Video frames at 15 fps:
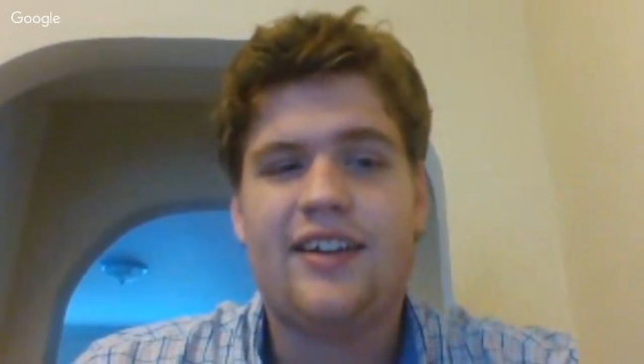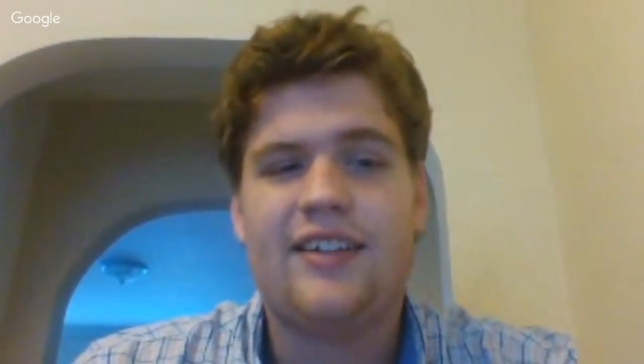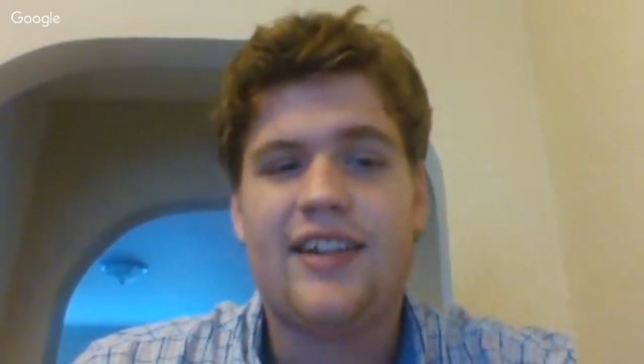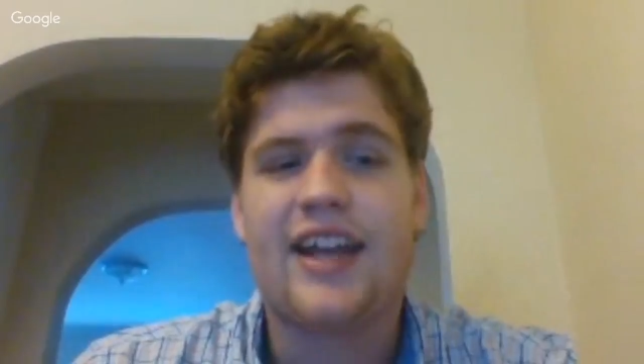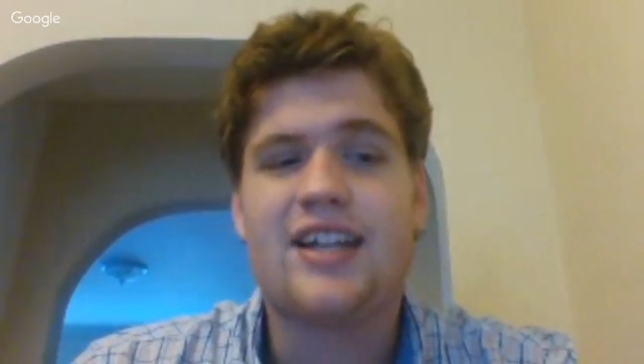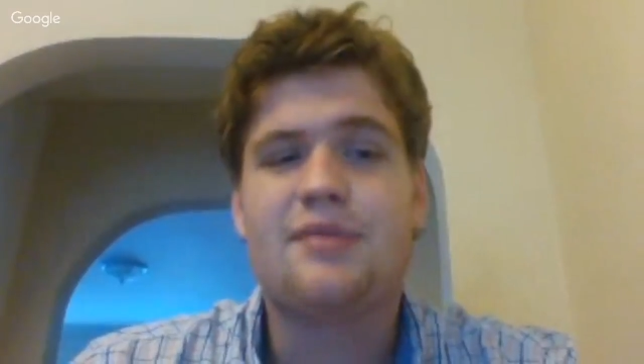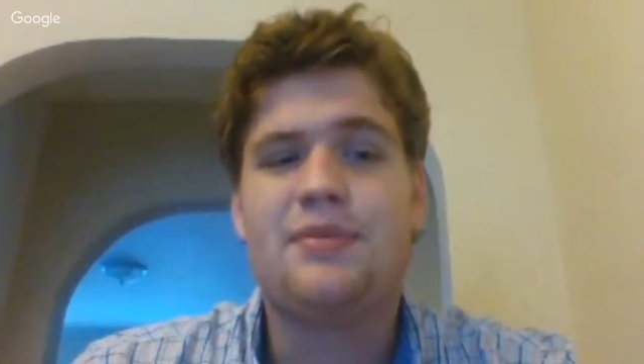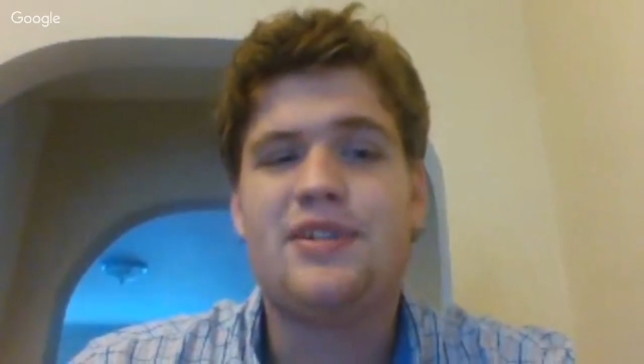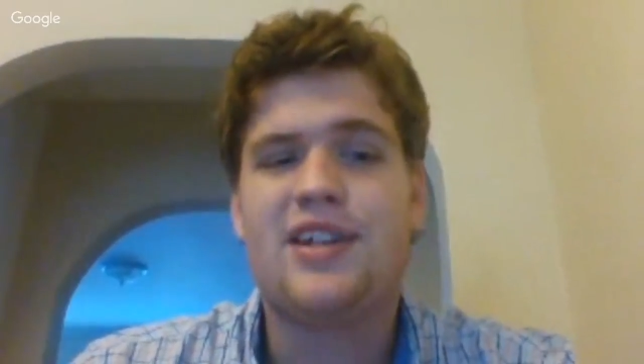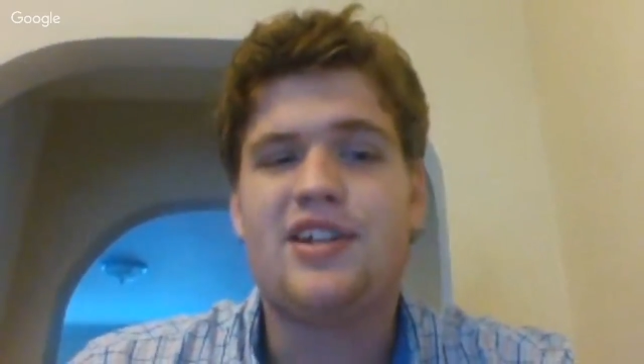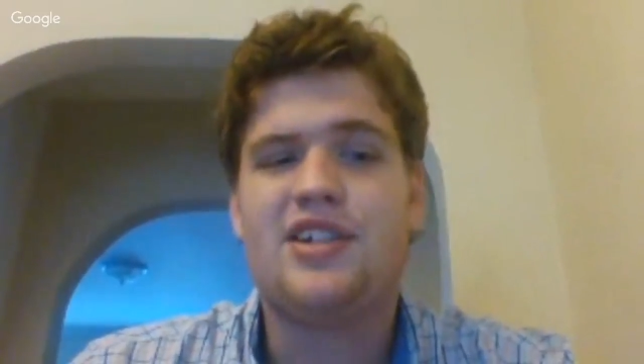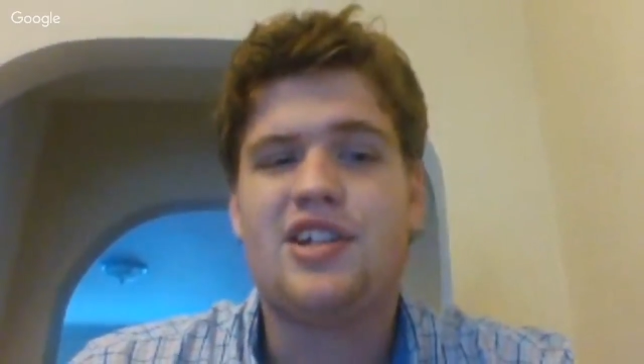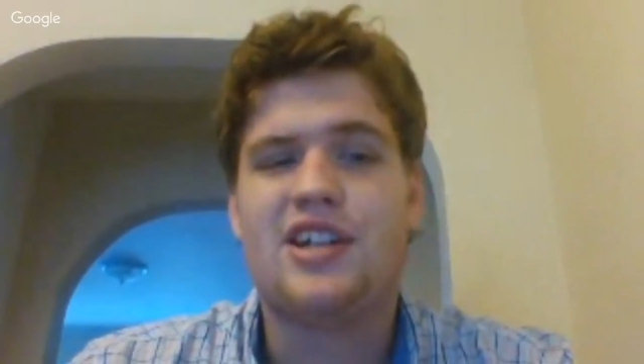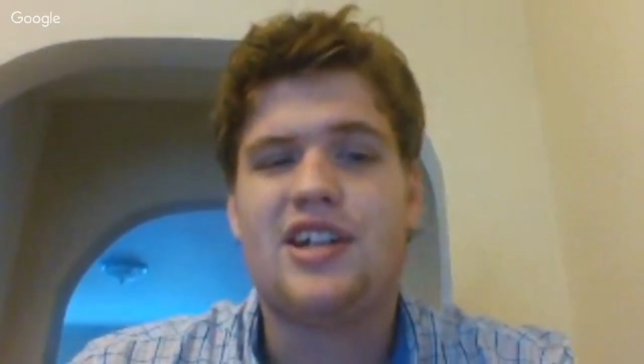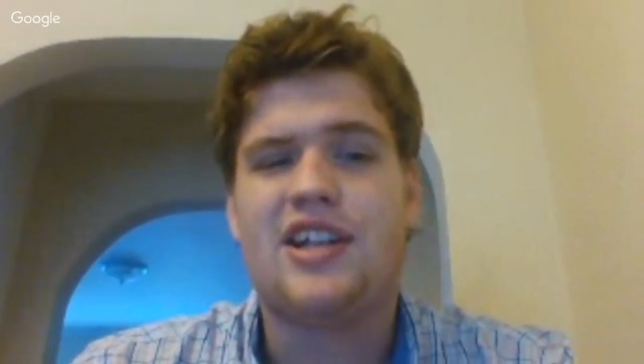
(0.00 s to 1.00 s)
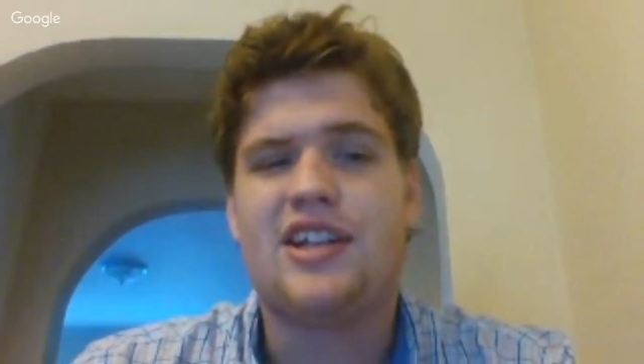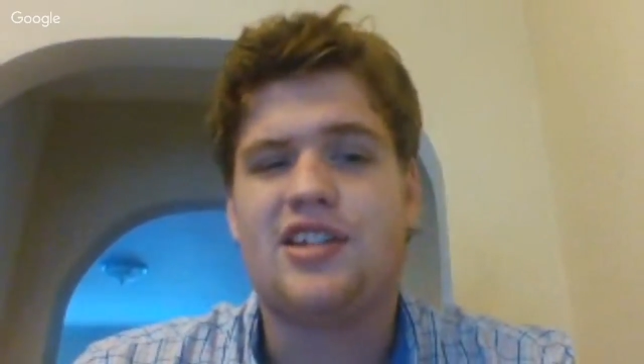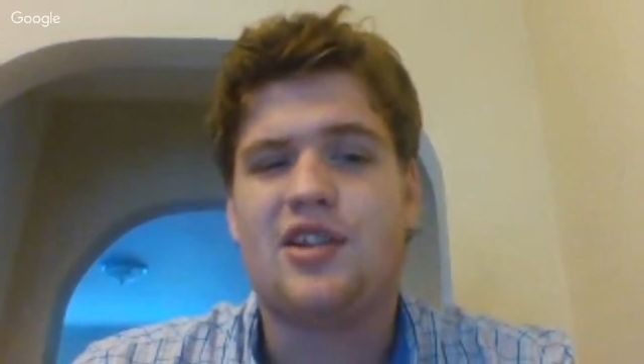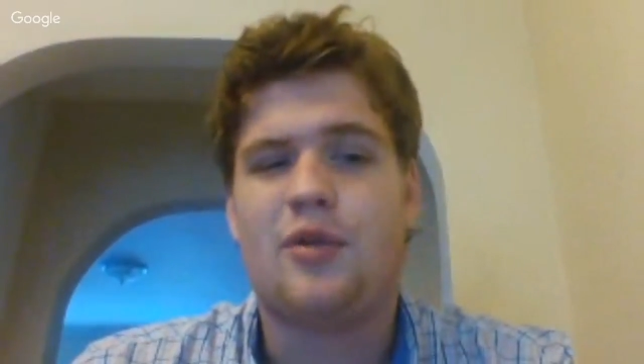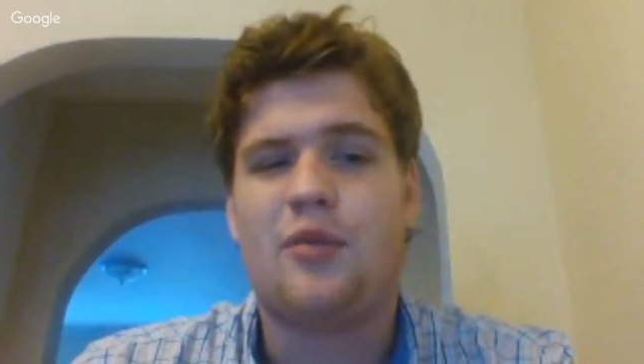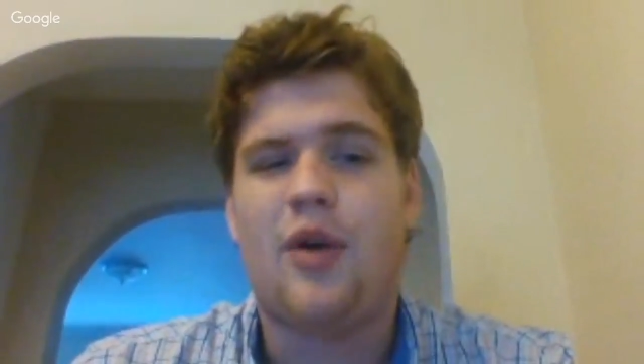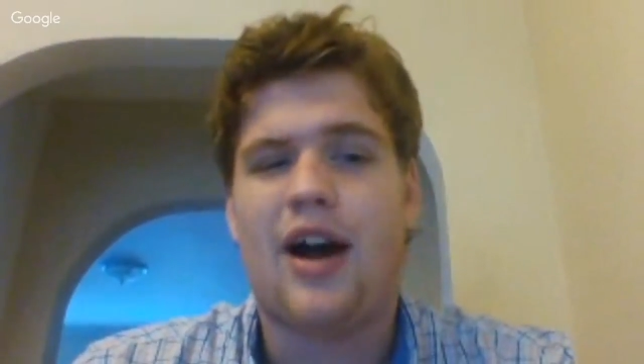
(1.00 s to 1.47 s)
Next position is
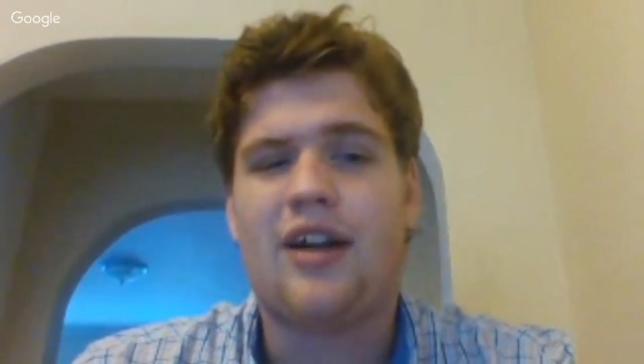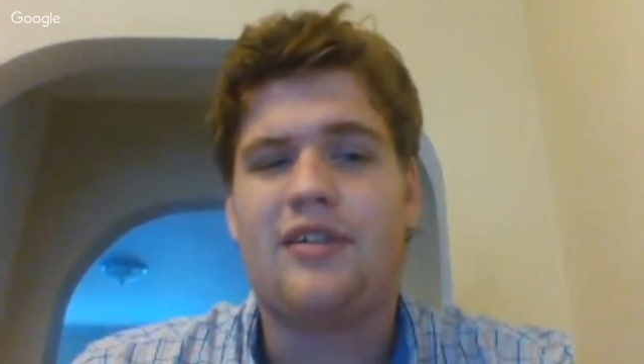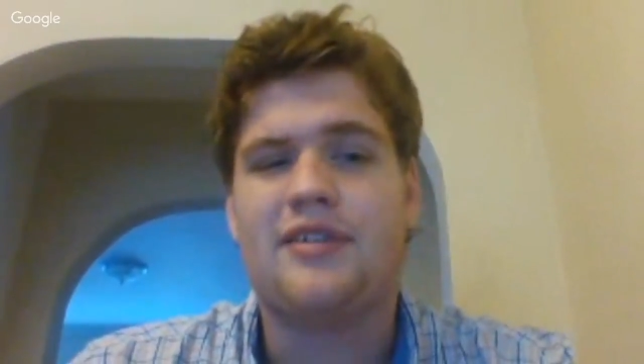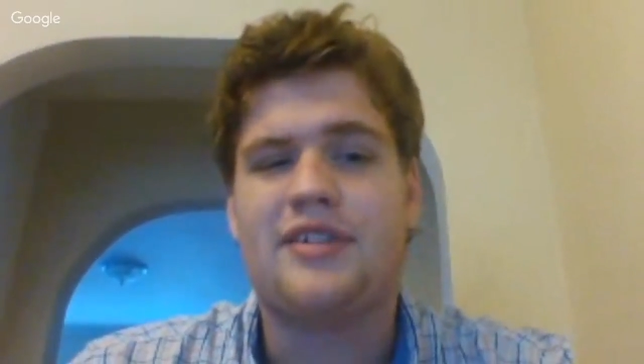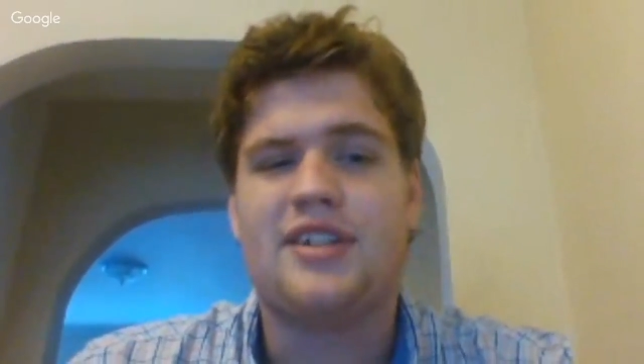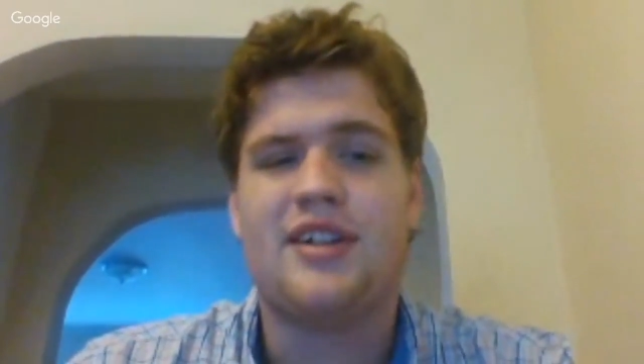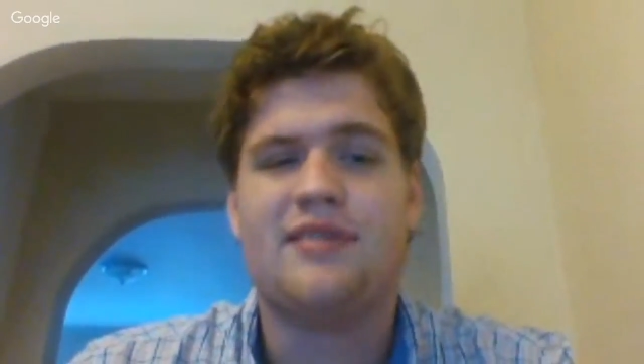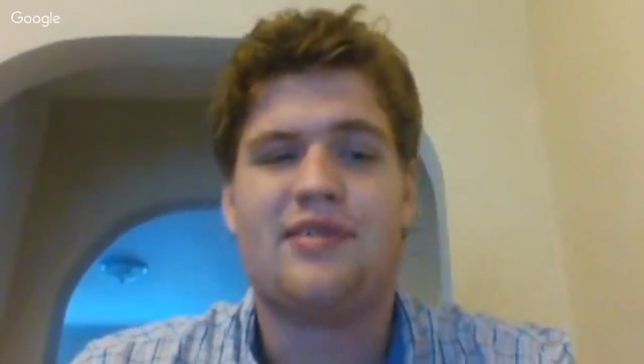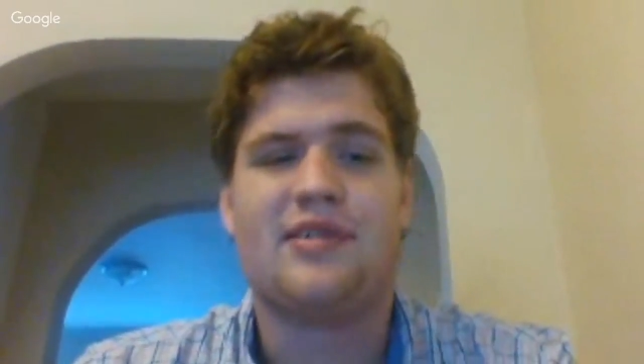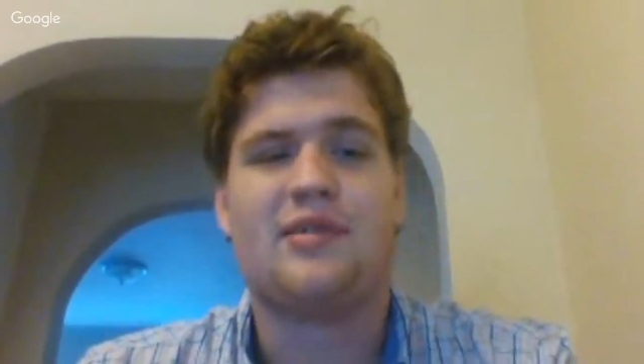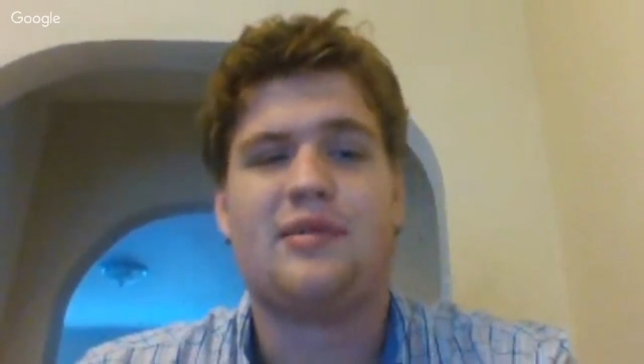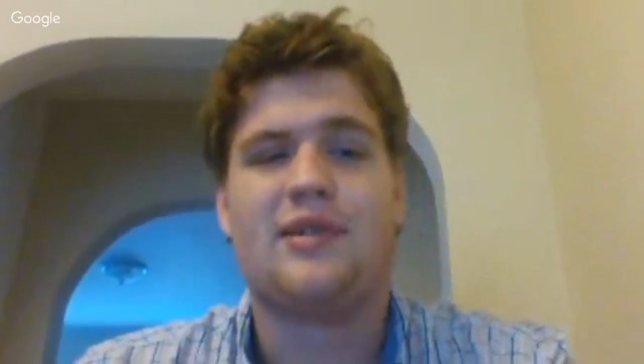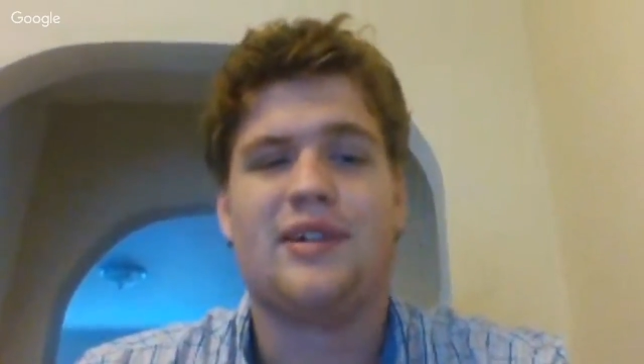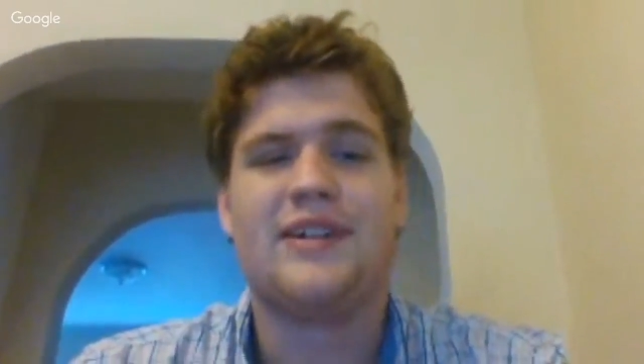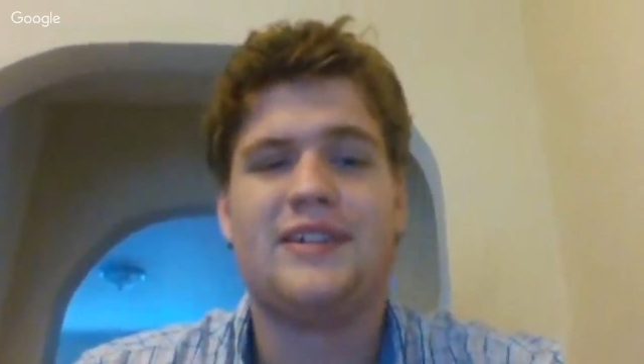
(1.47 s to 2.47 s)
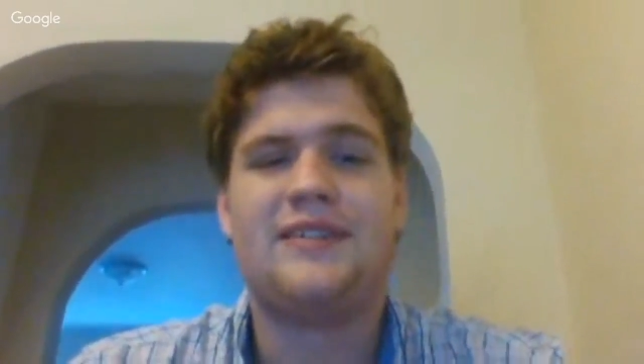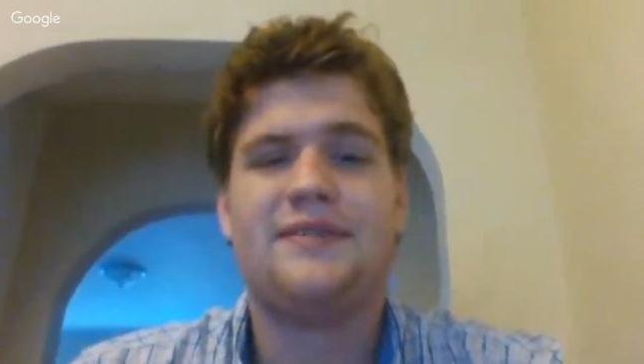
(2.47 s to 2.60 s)
the wide receiver core.